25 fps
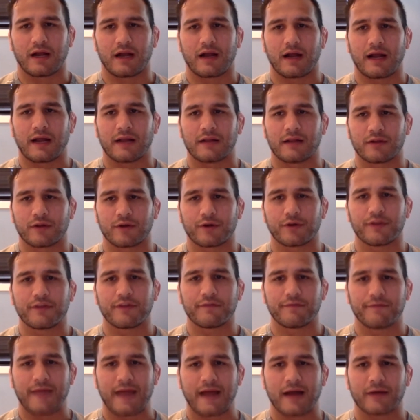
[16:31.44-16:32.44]
I learned
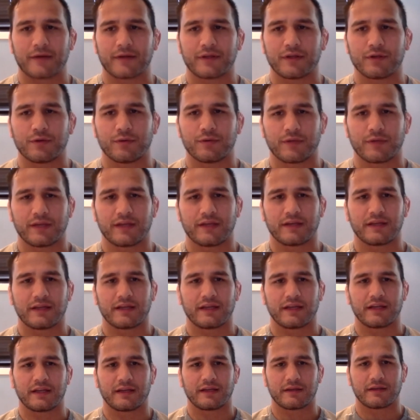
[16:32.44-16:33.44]
the value
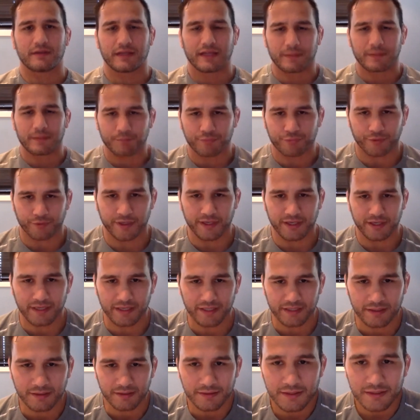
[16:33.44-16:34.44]
in
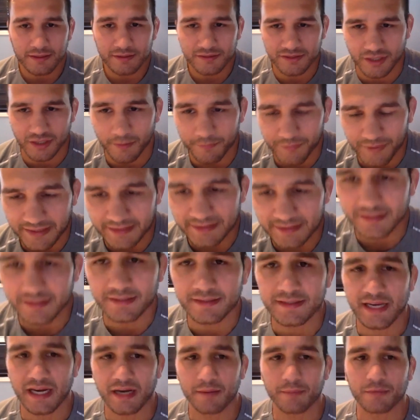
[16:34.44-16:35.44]
bringing something to the
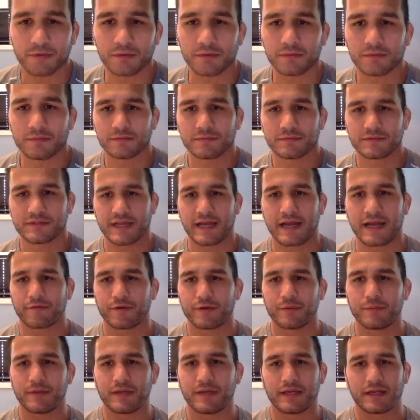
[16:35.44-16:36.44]
table to
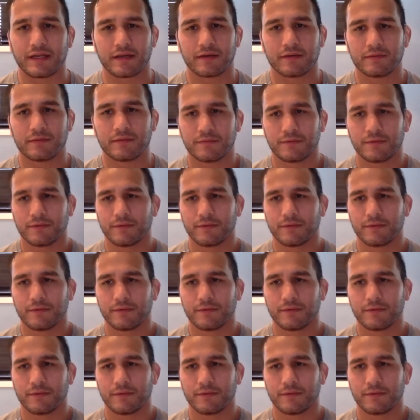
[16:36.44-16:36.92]
every meeting,